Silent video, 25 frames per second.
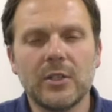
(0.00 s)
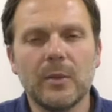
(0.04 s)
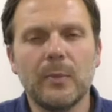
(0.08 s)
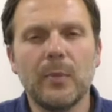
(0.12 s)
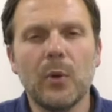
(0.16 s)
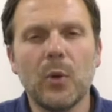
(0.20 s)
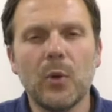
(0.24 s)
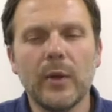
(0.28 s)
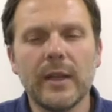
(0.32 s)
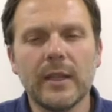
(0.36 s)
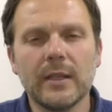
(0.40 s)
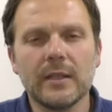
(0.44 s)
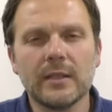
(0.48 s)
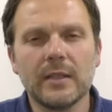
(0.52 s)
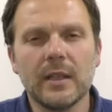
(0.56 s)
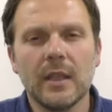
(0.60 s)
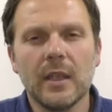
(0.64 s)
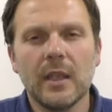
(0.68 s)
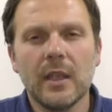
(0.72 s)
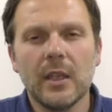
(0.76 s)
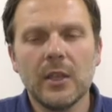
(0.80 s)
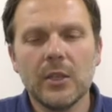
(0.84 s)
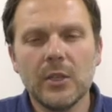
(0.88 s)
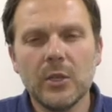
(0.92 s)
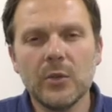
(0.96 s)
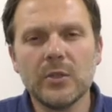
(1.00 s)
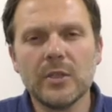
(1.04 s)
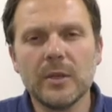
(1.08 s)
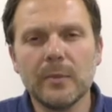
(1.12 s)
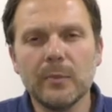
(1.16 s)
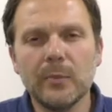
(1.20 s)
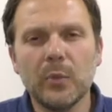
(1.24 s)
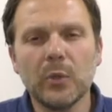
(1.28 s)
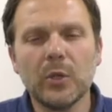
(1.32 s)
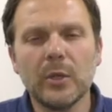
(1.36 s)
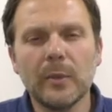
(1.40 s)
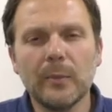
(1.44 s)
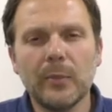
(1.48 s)
point, using
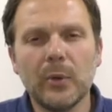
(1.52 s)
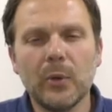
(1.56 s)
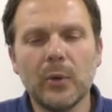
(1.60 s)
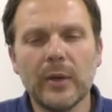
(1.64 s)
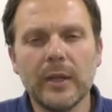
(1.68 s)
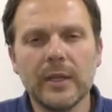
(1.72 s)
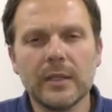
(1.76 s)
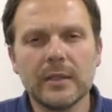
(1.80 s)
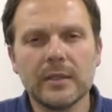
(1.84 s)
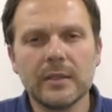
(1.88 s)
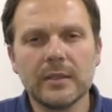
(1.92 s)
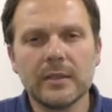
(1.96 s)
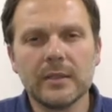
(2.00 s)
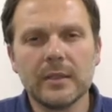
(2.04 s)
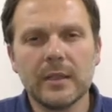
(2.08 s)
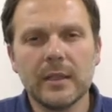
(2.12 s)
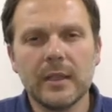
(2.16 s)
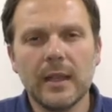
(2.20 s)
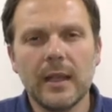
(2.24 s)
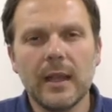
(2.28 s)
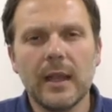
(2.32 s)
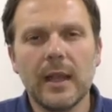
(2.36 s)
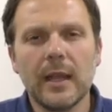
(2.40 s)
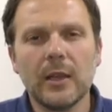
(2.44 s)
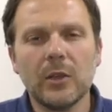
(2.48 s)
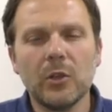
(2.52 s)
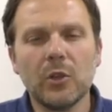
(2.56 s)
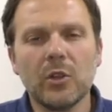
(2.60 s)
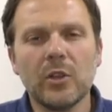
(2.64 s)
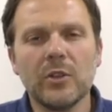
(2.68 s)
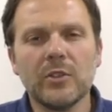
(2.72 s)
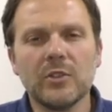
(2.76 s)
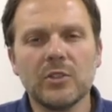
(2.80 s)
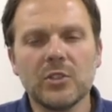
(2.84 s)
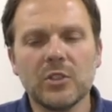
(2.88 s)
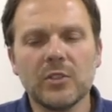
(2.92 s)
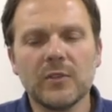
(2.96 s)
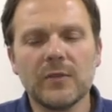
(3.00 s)
bullet points, and
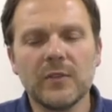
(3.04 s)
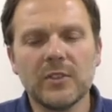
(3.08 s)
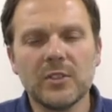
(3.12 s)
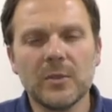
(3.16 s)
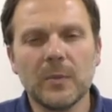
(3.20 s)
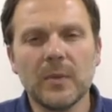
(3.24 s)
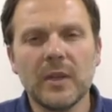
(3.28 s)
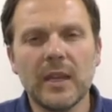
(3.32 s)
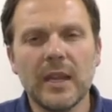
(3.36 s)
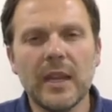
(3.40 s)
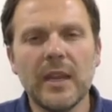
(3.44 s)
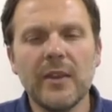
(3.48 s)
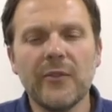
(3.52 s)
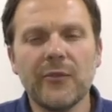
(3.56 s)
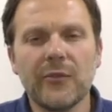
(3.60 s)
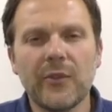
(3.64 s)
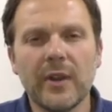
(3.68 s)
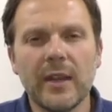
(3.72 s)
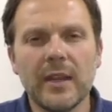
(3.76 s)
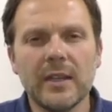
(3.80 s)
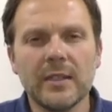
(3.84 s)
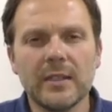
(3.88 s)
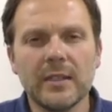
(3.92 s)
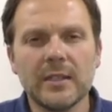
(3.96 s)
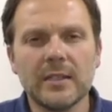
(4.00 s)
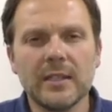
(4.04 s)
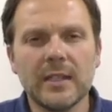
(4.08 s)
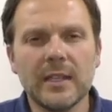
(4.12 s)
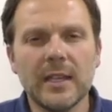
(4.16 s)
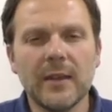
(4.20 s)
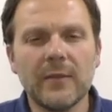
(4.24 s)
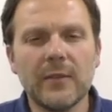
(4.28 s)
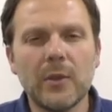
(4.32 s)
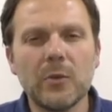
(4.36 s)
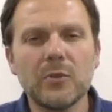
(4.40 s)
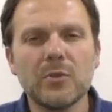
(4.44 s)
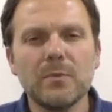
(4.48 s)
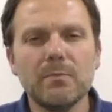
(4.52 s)
looking just for some key phrases to give
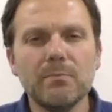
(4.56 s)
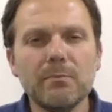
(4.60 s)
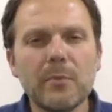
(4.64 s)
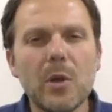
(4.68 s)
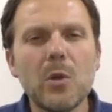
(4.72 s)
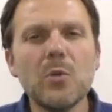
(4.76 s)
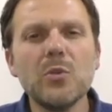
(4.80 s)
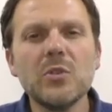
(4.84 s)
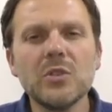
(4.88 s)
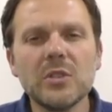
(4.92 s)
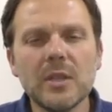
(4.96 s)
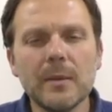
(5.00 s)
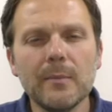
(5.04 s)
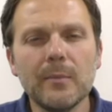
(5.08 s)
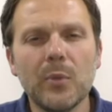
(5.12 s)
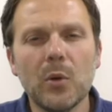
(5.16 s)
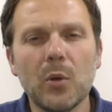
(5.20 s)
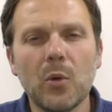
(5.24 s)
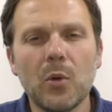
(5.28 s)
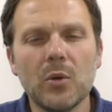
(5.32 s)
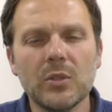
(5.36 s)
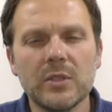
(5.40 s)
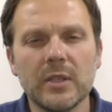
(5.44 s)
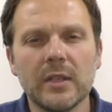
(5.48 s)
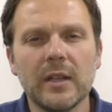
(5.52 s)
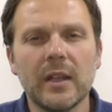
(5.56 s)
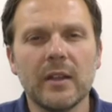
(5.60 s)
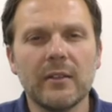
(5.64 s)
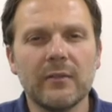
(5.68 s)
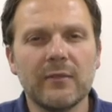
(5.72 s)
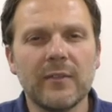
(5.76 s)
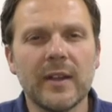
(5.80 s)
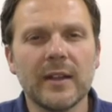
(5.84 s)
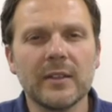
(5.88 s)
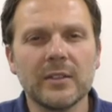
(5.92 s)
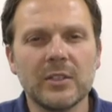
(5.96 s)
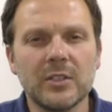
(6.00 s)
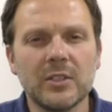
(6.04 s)
those most important
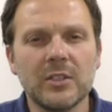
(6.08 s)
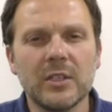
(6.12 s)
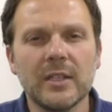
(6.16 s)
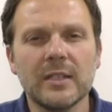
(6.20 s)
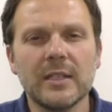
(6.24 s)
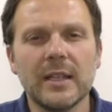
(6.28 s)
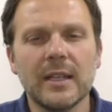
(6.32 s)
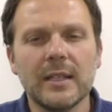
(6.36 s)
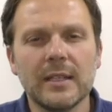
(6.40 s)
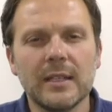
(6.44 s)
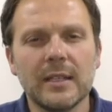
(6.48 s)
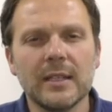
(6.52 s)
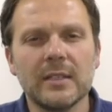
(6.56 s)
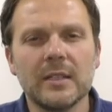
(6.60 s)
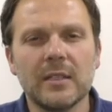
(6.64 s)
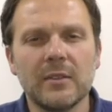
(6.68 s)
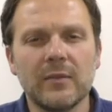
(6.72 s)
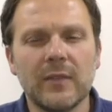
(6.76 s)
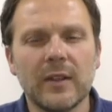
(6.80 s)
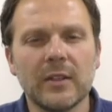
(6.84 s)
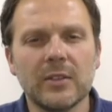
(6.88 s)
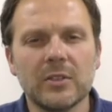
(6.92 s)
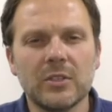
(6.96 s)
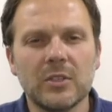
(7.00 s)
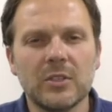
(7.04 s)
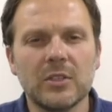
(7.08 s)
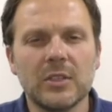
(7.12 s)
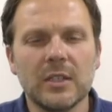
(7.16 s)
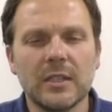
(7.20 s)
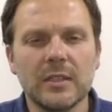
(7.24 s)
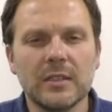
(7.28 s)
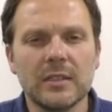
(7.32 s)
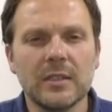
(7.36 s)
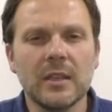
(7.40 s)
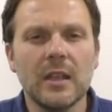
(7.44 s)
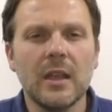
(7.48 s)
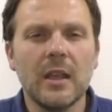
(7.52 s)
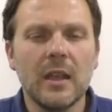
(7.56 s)
advantages and
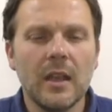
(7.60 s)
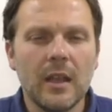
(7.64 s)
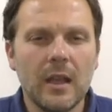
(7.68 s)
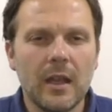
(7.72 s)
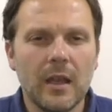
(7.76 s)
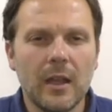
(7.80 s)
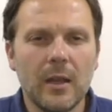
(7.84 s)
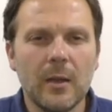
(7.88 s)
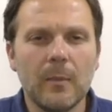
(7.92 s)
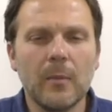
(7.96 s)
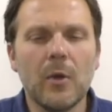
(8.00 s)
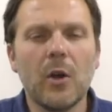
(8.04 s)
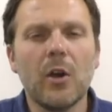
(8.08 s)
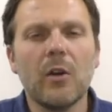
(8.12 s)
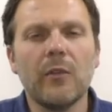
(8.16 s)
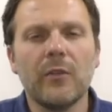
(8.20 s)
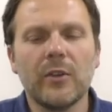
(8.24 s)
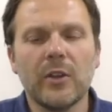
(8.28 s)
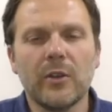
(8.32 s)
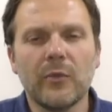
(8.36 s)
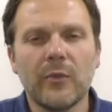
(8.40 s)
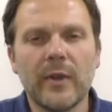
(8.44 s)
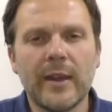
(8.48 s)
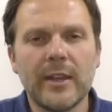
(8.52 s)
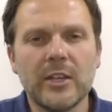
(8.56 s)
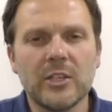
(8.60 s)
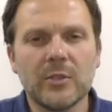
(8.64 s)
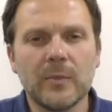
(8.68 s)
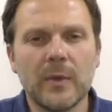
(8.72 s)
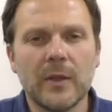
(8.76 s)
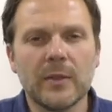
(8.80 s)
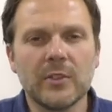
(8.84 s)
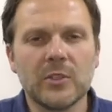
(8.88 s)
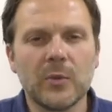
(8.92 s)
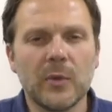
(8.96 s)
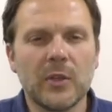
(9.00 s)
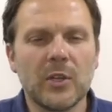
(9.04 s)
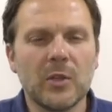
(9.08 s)
disadvantages of an
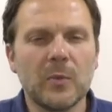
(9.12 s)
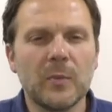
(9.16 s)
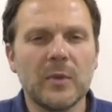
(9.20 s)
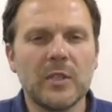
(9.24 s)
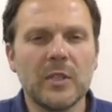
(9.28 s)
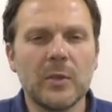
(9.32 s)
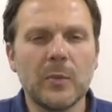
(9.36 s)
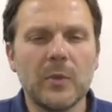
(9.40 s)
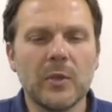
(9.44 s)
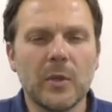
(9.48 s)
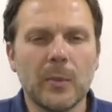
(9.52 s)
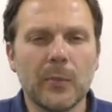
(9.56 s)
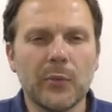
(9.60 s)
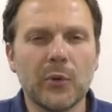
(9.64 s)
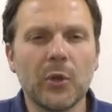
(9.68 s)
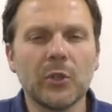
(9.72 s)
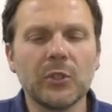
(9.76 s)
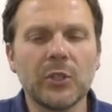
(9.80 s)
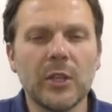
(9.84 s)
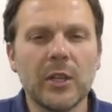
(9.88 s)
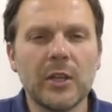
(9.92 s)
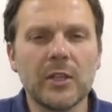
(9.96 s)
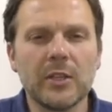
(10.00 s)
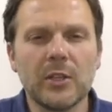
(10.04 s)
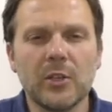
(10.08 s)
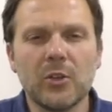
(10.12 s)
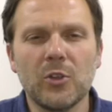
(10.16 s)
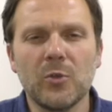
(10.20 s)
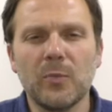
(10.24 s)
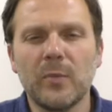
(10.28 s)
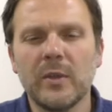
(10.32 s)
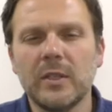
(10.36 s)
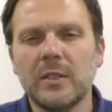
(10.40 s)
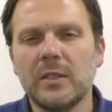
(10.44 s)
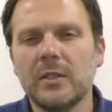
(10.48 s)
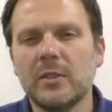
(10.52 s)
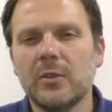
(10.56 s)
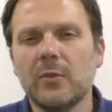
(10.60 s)
arrangement. So it could be to do with the product, it could be
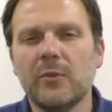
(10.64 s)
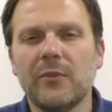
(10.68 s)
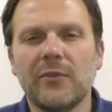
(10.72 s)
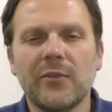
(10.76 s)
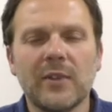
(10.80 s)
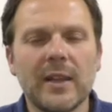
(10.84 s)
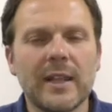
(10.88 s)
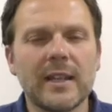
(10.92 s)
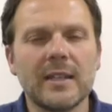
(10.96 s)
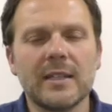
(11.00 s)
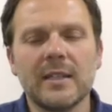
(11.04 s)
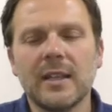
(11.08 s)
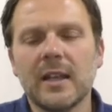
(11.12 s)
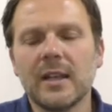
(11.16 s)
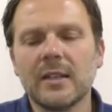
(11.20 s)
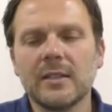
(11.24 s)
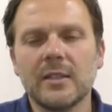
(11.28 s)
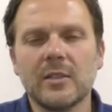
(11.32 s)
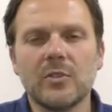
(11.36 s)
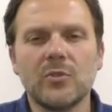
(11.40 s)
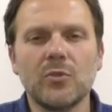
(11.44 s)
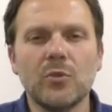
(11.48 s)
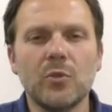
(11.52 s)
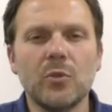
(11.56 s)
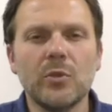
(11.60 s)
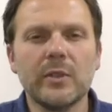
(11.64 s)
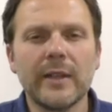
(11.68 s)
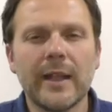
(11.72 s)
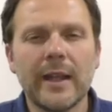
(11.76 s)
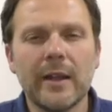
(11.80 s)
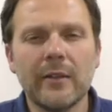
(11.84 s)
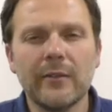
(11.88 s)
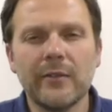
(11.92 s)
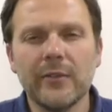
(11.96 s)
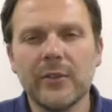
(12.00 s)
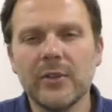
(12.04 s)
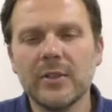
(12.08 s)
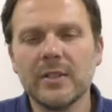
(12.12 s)
to do with flexi access
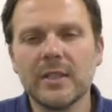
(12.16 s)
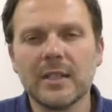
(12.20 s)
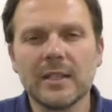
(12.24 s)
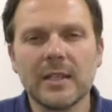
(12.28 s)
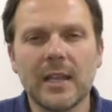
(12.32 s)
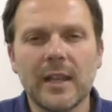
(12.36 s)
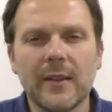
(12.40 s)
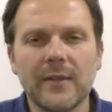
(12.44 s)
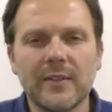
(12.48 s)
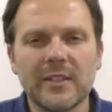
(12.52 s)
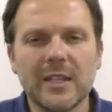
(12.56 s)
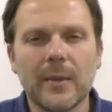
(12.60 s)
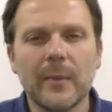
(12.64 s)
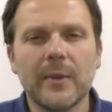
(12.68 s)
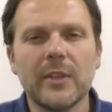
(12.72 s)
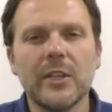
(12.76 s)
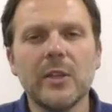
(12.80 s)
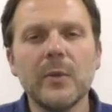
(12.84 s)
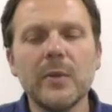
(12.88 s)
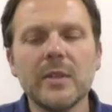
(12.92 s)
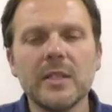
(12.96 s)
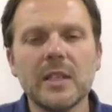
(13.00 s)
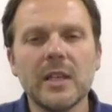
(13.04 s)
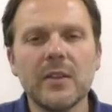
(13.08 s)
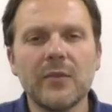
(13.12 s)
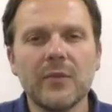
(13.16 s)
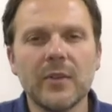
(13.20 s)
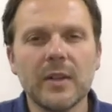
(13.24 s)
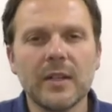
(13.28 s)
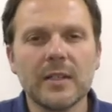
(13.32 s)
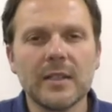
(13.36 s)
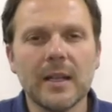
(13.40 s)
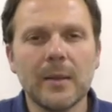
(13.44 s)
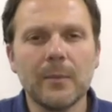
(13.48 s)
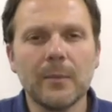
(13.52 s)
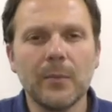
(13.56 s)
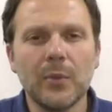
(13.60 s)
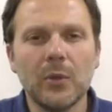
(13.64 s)
drawdown versus lifetime annuity, for
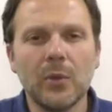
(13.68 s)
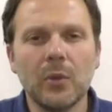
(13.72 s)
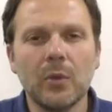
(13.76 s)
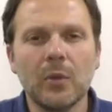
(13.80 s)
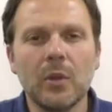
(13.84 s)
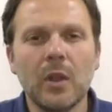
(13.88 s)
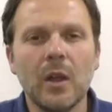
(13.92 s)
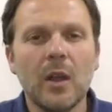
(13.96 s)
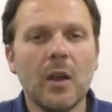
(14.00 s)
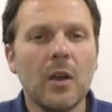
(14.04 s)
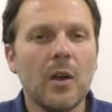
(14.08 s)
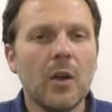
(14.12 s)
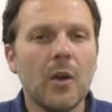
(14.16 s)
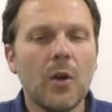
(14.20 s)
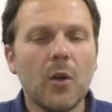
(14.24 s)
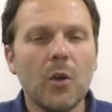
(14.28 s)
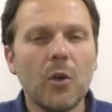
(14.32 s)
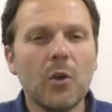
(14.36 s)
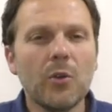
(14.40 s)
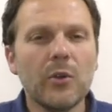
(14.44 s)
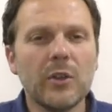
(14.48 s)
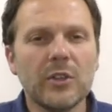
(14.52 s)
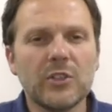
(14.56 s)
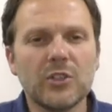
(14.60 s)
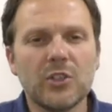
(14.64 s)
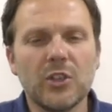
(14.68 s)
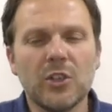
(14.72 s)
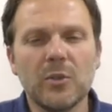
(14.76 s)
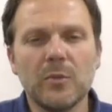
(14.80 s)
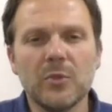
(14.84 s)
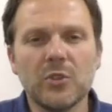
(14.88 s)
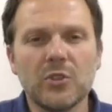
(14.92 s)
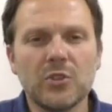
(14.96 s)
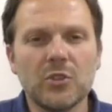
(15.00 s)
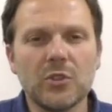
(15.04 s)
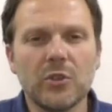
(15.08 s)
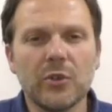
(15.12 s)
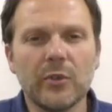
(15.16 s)
example, or a term
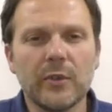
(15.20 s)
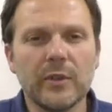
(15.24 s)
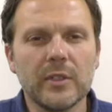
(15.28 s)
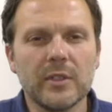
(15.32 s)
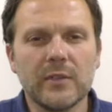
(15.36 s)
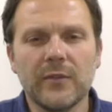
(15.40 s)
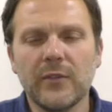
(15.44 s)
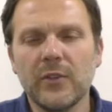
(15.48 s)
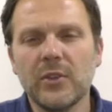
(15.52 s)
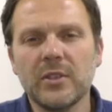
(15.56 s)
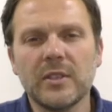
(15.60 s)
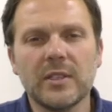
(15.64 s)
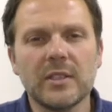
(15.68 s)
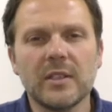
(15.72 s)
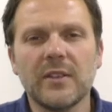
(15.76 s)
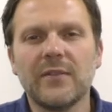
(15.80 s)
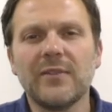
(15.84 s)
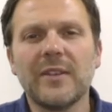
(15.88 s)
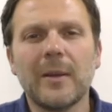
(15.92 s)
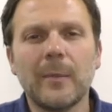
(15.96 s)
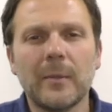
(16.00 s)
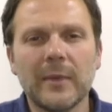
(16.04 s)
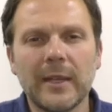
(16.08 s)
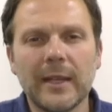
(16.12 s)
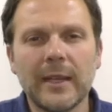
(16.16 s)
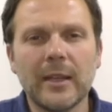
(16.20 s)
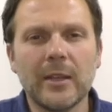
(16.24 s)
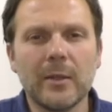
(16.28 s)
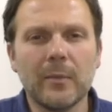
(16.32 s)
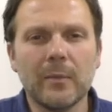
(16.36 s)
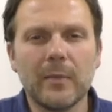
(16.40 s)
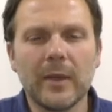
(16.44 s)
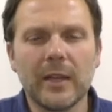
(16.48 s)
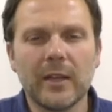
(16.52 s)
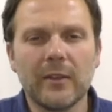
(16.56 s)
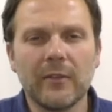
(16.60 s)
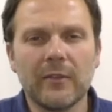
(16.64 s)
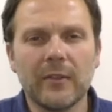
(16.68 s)
assurance versus a family income
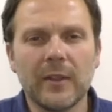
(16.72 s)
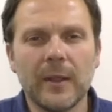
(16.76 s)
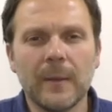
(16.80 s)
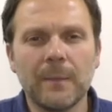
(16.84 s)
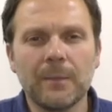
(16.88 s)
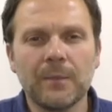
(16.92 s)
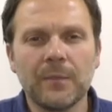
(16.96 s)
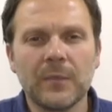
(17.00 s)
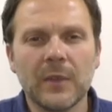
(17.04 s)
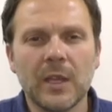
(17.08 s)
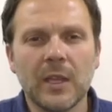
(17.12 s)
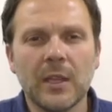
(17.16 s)
benefit.